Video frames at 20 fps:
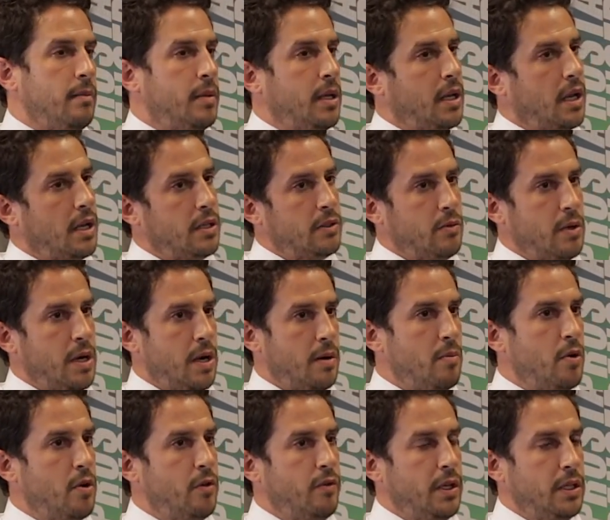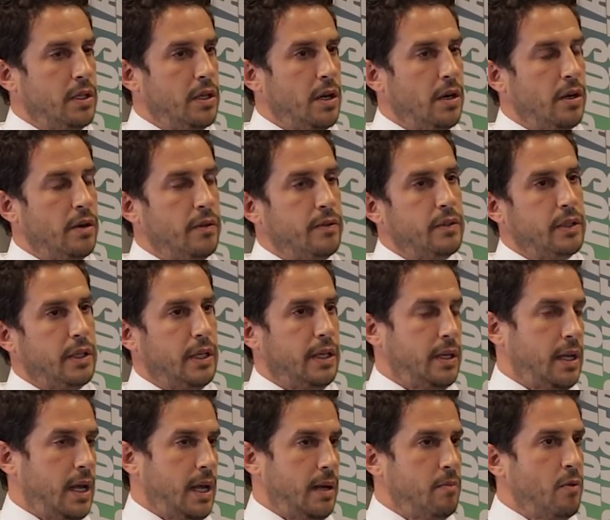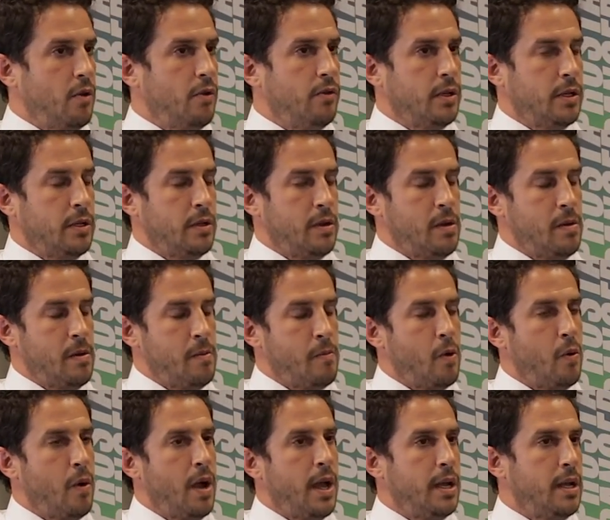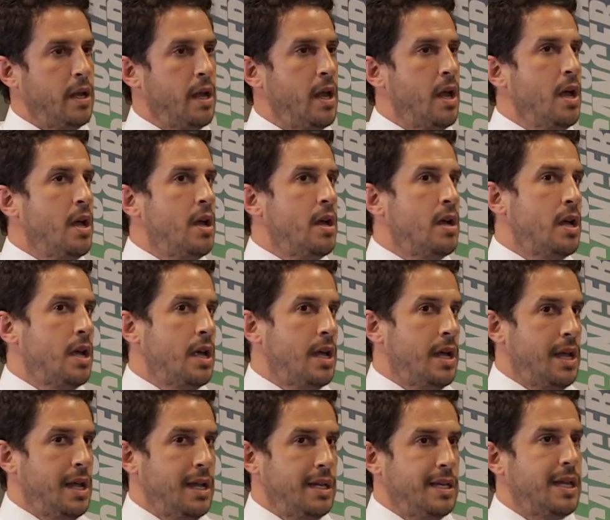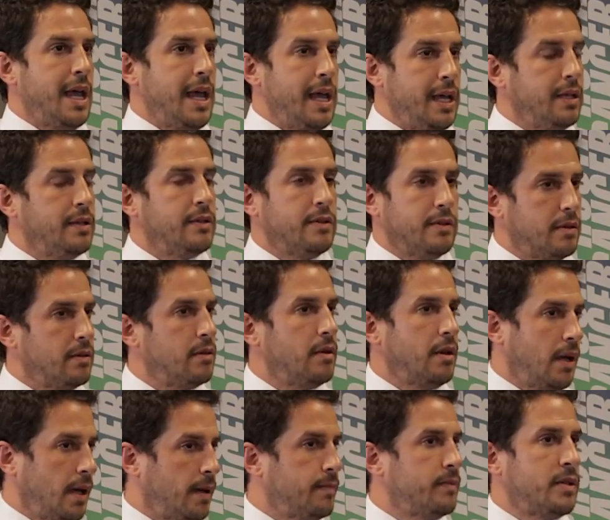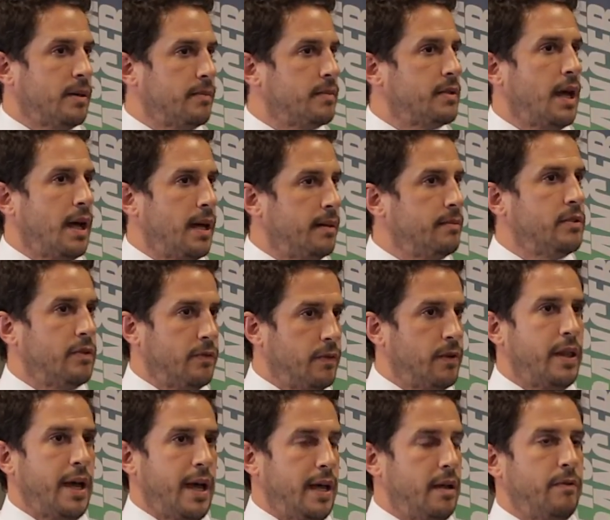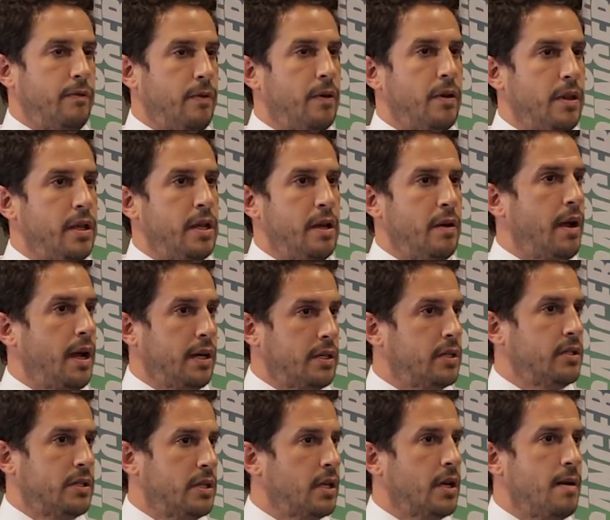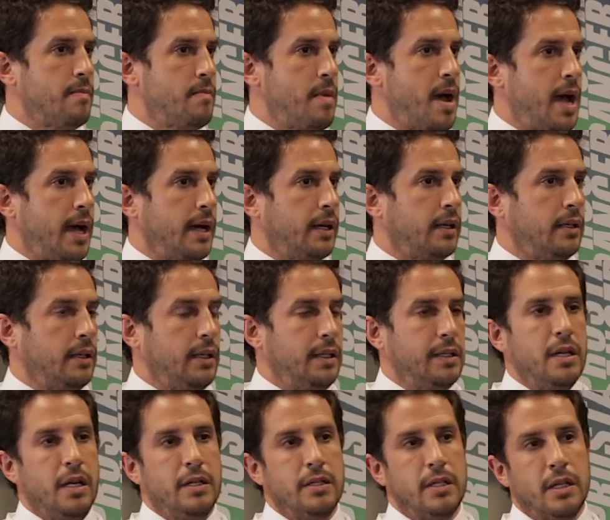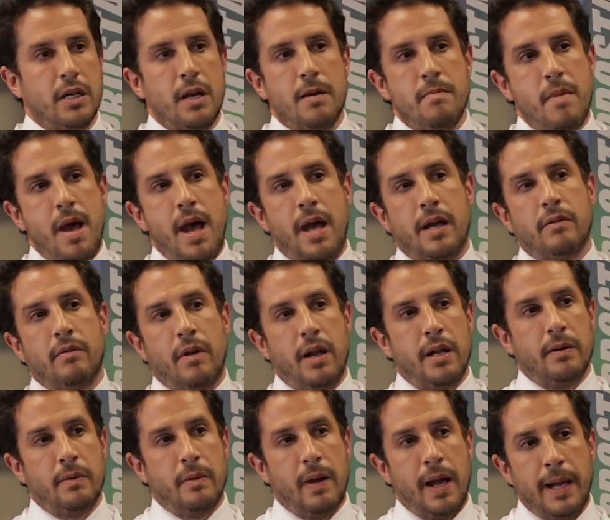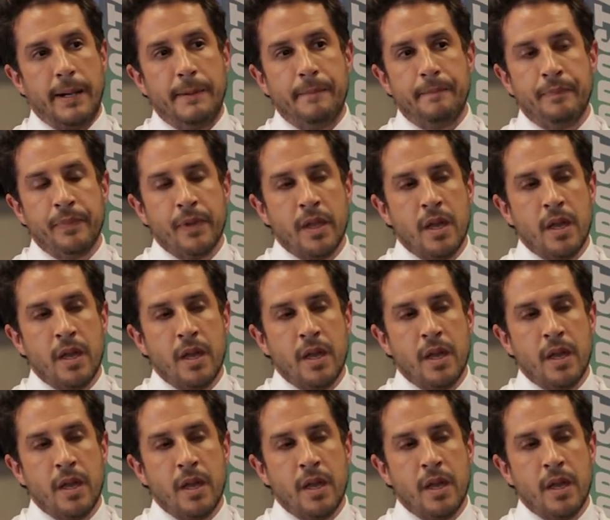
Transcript: Because we are moving nerves and, and moving them um, away, it takes um, some time for, that, for the erections to come back. It doesn't come back right away.